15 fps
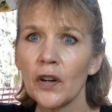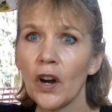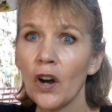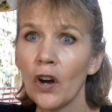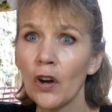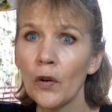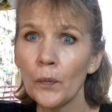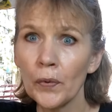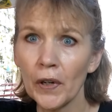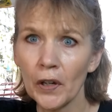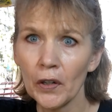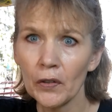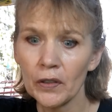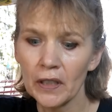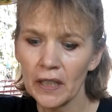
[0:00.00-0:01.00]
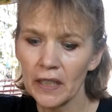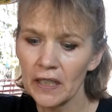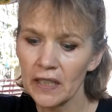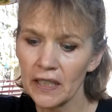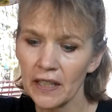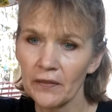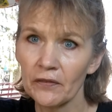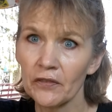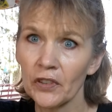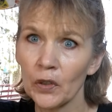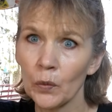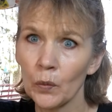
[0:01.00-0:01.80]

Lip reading: All broke except for